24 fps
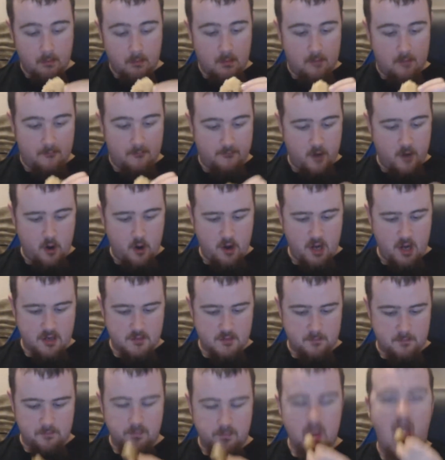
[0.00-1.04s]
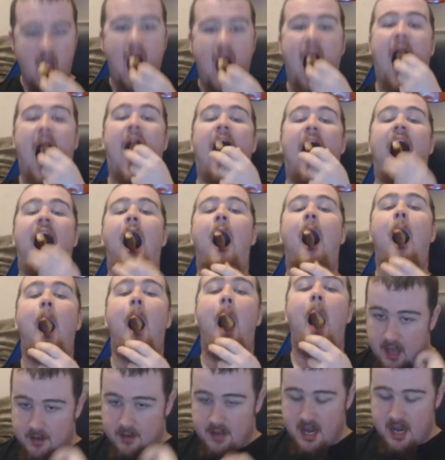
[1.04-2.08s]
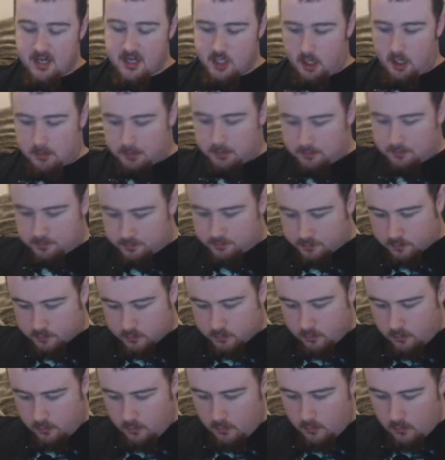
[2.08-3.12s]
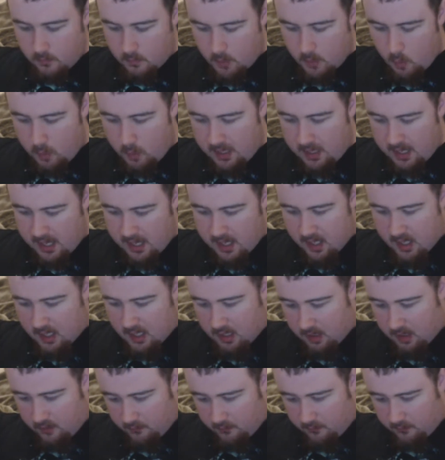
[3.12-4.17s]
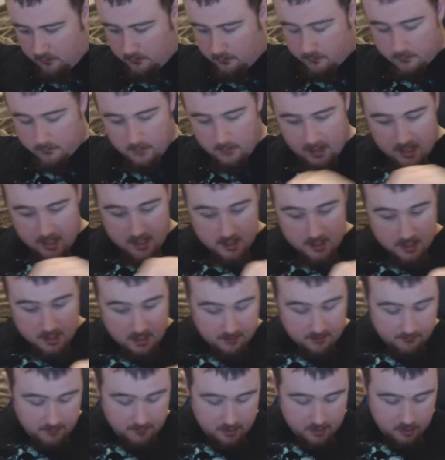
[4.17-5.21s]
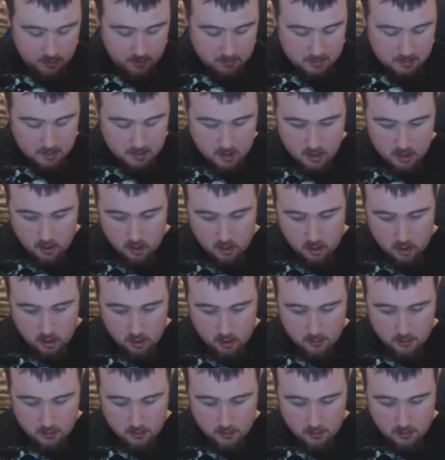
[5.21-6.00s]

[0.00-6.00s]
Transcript: Very nice. Next up, we have... I can't find them in here.